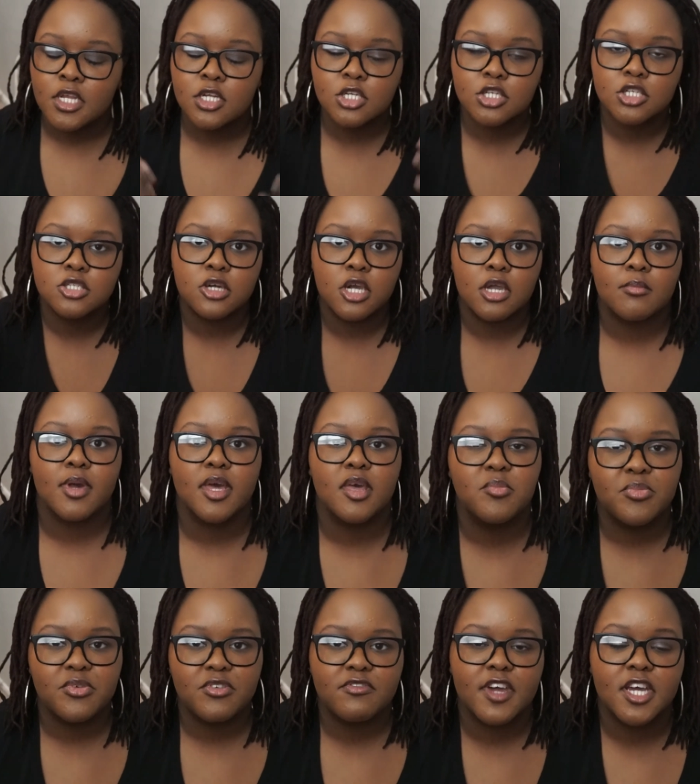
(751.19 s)
it's showing my
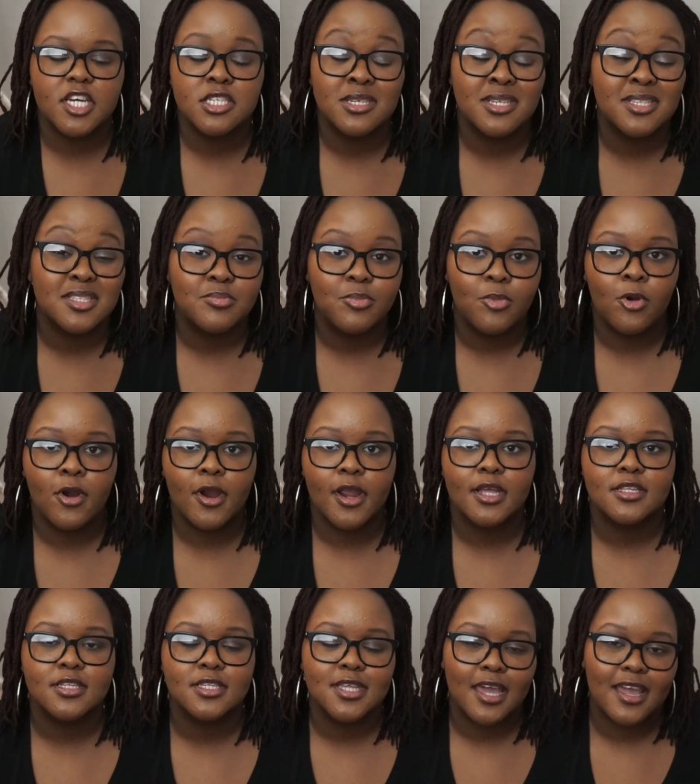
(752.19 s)
imperfections more
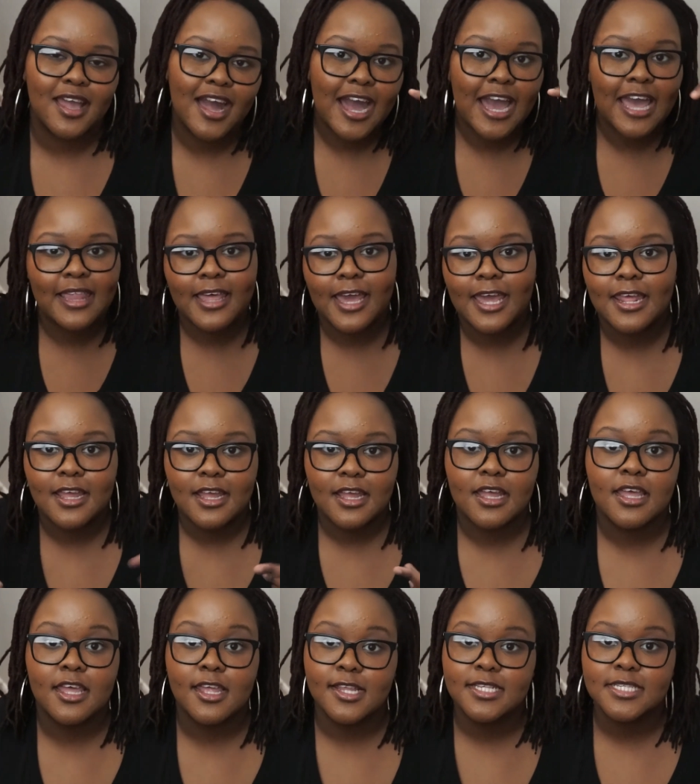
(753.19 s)
because it's like highlighting
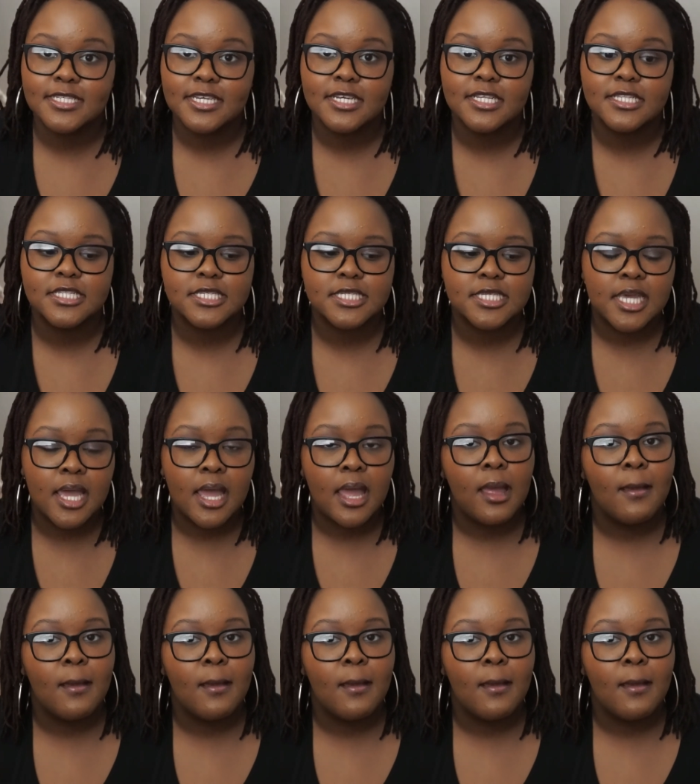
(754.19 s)
it in a sense.